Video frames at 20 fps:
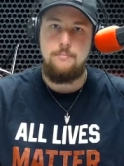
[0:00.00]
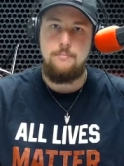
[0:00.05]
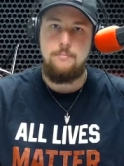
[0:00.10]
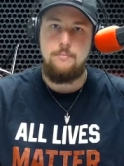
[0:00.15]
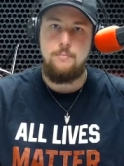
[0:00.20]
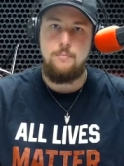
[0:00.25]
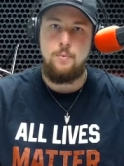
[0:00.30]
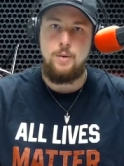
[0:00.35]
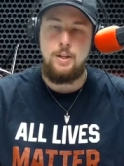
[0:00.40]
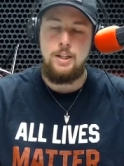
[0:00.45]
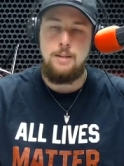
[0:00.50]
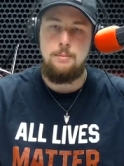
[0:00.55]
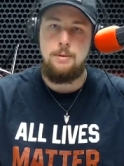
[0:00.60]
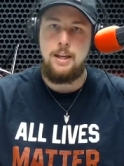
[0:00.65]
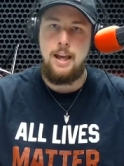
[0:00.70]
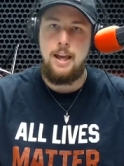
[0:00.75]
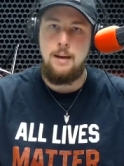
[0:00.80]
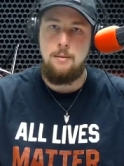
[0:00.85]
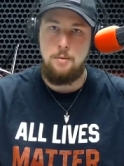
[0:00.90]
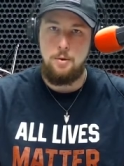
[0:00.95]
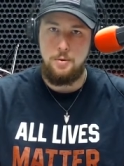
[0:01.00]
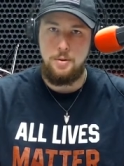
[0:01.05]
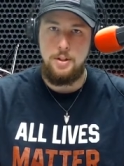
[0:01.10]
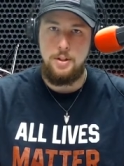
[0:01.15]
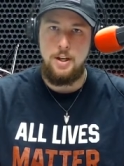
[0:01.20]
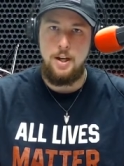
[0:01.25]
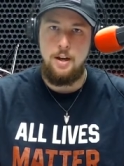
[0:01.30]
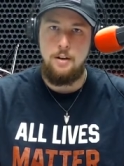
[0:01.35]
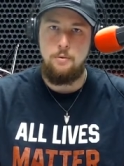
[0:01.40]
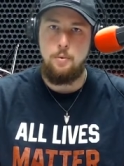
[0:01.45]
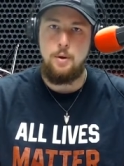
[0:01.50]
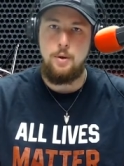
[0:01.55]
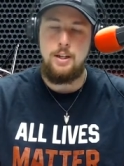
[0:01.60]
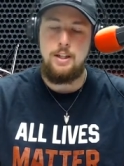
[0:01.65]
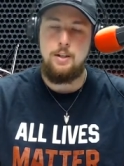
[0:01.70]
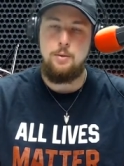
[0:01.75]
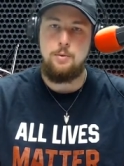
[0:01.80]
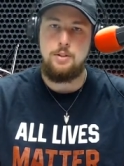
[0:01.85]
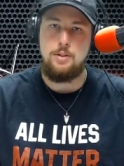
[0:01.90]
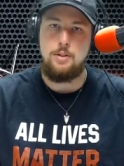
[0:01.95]
When he became old enough, when
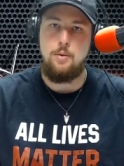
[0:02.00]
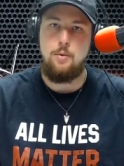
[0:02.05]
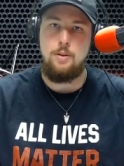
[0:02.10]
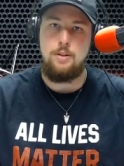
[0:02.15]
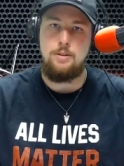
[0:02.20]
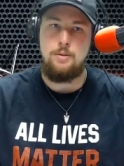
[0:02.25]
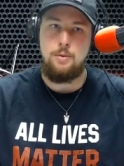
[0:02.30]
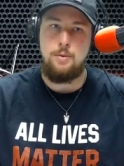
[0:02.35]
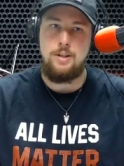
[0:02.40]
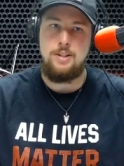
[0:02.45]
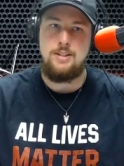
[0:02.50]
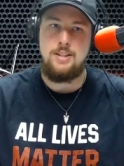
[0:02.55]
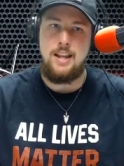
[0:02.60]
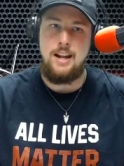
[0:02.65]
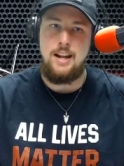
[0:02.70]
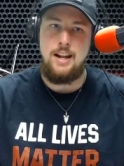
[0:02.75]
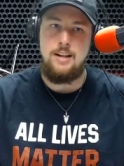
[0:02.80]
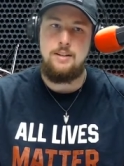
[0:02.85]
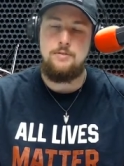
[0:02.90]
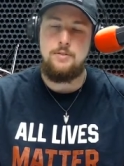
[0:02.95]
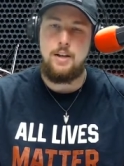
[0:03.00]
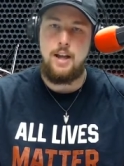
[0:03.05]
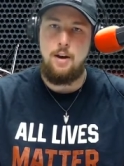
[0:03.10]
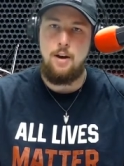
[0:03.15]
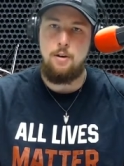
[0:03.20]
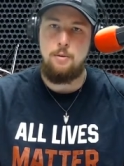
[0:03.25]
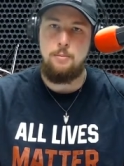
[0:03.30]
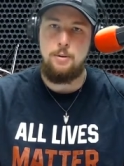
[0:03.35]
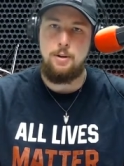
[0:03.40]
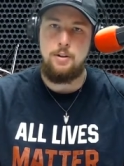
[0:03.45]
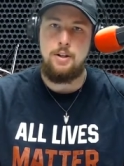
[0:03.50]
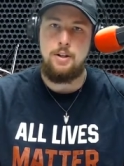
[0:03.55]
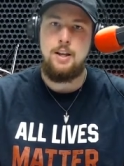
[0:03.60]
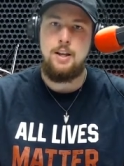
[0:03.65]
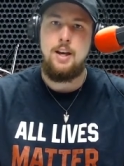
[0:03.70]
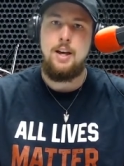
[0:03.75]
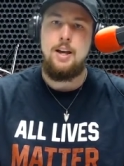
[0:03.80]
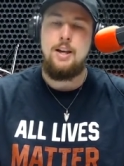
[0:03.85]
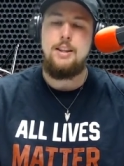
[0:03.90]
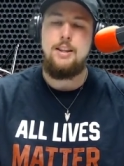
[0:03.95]
he was going to reach that age of accountability,
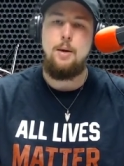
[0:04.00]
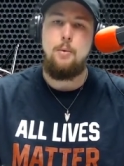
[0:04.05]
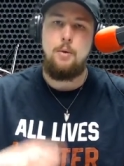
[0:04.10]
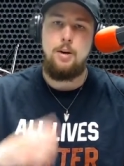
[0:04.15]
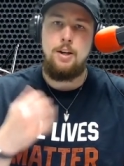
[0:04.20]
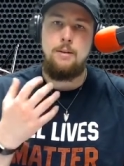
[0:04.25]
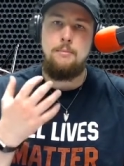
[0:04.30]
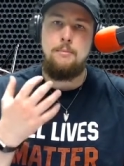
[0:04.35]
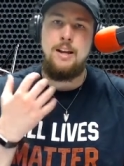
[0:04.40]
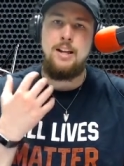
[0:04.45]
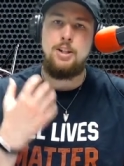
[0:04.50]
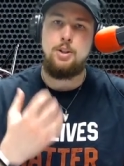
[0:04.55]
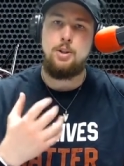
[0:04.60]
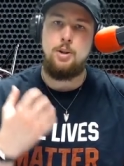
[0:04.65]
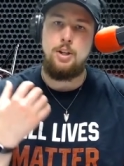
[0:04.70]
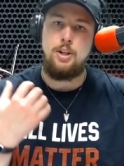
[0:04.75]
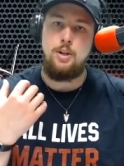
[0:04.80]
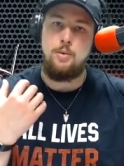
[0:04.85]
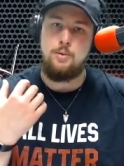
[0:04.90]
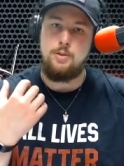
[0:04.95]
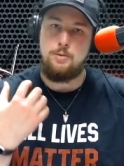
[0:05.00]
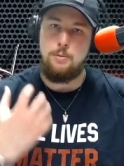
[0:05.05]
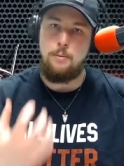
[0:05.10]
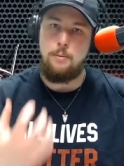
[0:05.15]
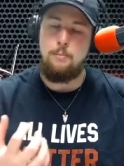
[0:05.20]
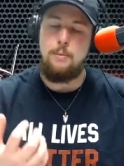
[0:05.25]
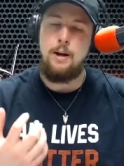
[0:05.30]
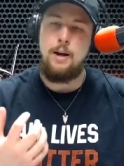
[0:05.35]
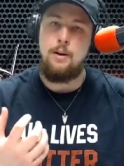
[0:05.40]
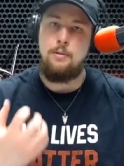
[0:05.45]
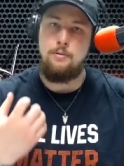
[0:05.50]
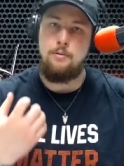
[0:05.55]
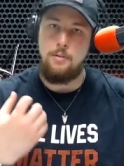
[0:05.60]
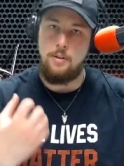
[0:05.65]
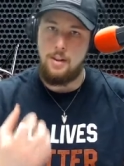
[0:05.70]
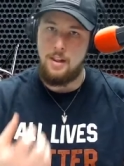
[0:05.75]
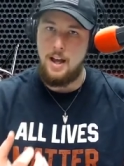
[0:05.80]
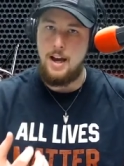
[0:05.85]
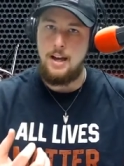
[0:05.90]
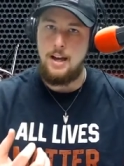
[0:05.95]
they wanted to make sure he was prepared for
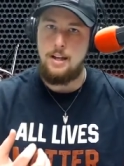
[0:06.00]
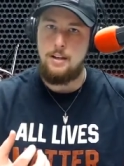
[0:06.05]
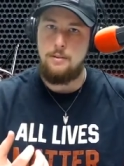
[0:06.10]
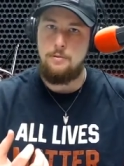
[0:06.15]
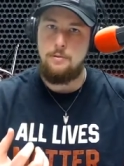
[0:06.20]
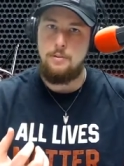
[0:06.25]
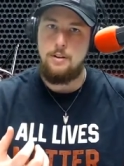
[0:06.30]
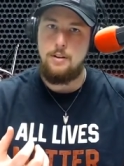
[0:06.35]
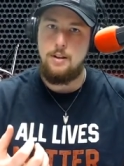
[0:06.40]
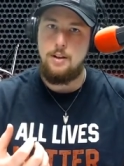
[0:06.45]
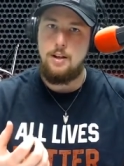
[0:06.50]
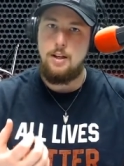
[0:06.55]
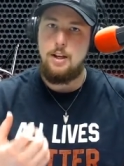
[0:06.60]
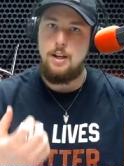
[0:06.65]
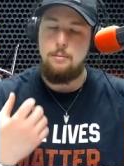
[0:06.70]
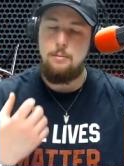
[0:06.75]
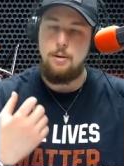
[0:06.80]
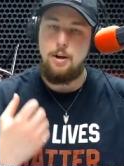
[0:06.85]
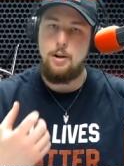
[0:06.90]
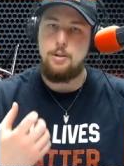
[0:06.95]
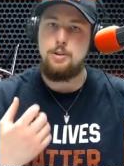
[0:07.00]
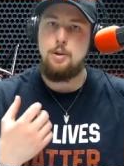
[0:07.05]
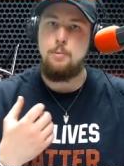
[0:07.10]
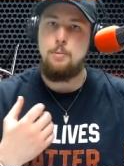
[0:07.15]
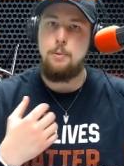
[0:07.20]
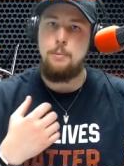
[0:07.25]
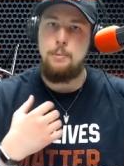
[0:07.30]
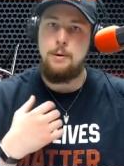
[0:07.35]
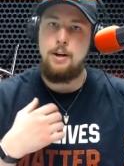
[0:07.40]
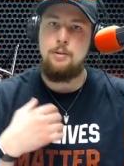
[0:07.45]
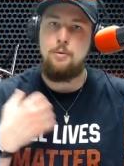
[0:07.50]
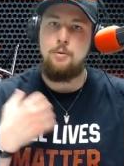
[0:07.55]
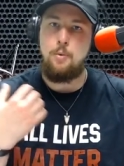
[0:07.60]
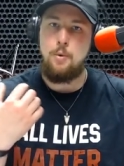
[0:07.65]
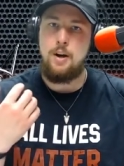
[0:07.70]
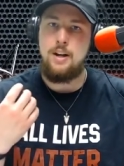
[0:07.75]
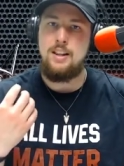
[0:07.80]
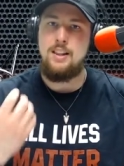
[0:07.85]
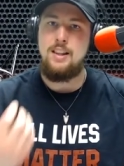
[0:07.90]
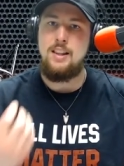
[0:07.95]
life, but also prepared
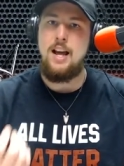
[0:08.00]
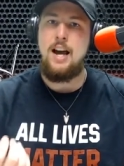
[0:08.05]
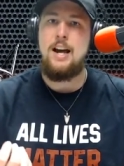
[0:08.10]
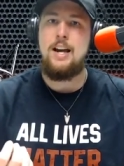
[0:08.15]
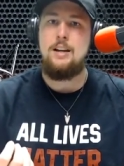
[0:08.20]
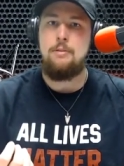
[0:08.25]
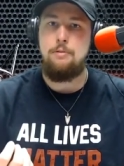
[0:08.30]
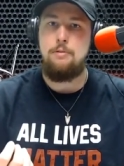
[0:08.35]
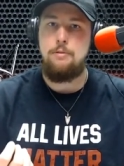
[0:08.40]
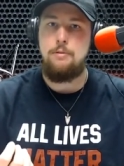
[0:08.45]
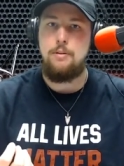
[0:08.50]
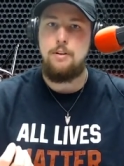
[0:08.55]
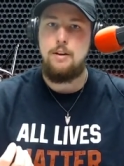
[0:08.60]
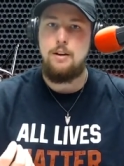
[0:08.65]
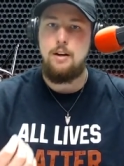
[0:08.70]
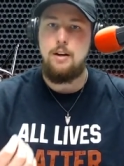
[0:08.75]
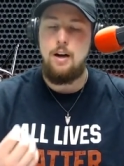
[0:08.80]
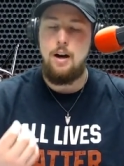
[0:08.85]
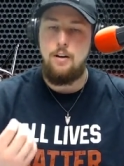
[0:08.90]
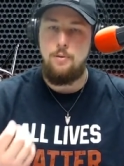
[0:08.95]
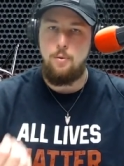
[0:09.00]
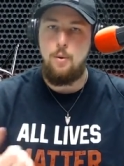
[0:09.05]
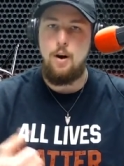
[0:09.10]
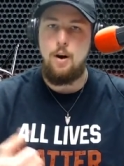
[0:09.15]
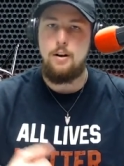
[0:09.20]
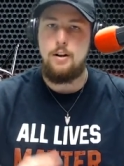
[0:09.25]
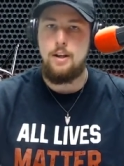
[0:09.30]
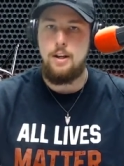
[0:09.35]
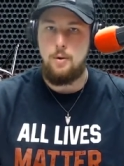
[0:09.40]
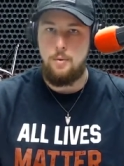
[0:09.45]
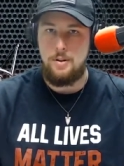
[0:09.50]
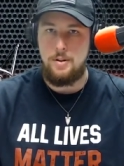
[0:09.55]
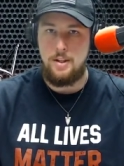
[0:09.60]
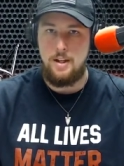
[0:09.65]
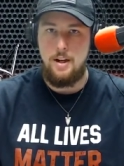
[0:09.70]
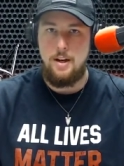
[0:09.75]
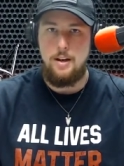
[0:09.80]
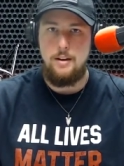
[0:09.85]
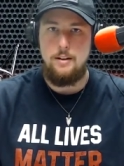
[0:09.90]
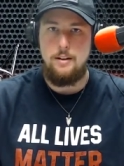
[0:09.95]
for a life of walking with
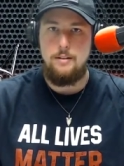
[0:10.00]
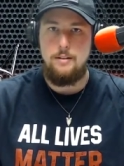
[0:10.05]
God.